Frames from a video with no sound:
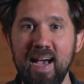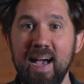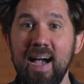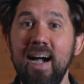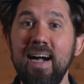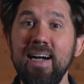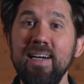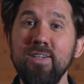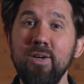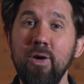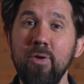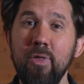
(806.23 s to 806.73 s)

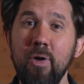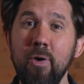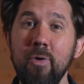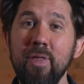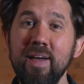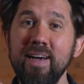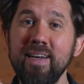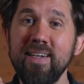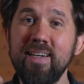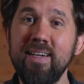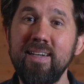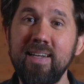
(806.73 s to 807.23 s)
And although
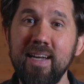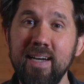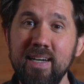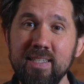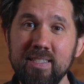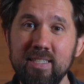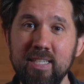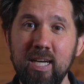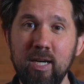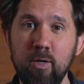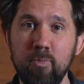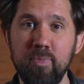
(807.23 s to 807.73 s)
that
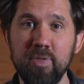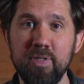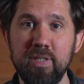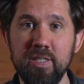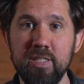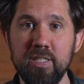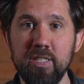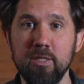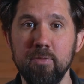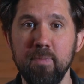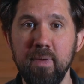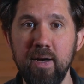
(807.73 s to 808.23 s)
does help with the
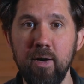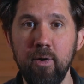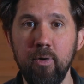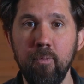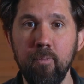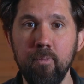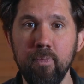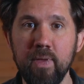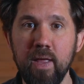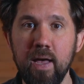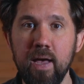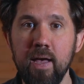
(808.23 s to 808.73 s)
smell,
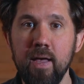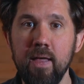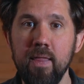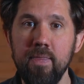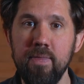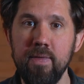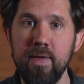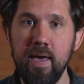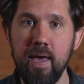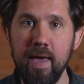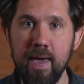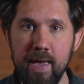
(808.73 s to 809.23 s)

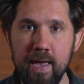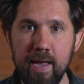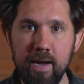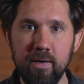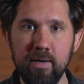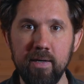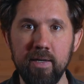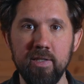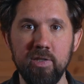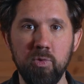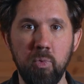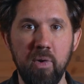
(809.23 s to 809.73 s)
the
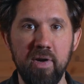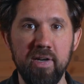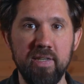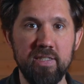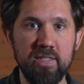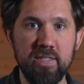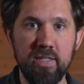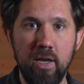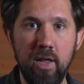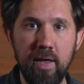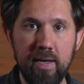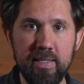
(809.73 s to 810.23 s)
areas where it
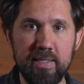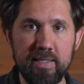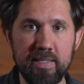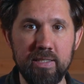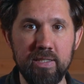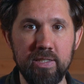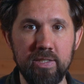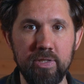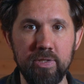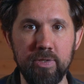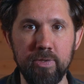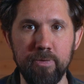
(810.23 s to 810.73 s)
slides
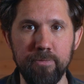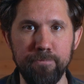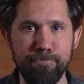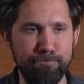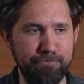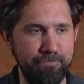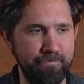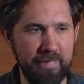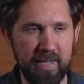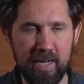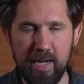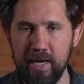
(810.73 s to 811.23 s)
into
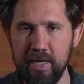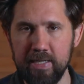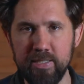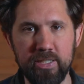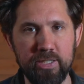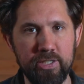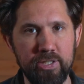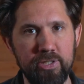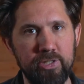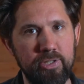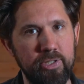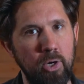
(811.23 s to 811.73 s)
are
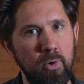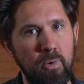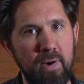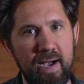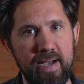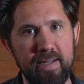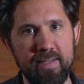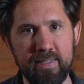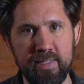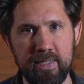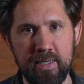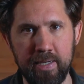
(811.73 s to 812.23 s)
just so
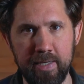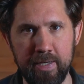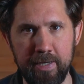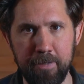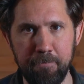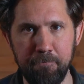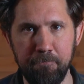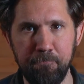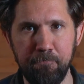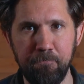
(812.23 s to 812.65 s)
hard to clean.